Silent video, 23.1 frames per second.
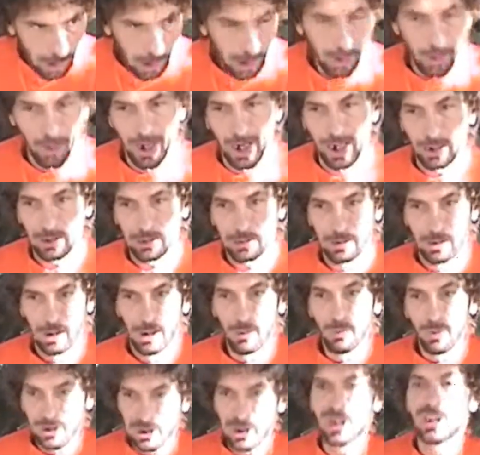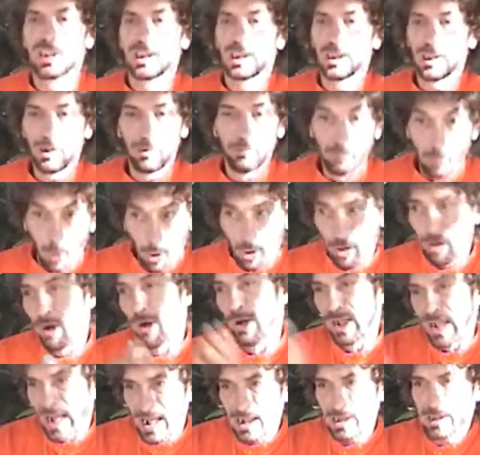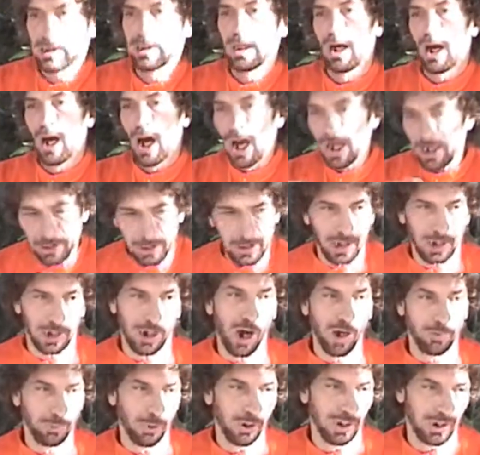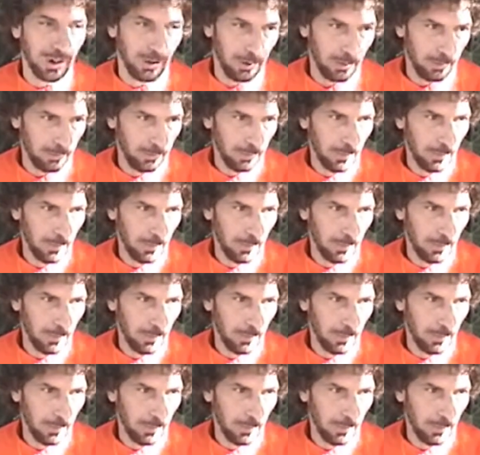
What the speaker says: Correct. Which is more or less the us that God put here.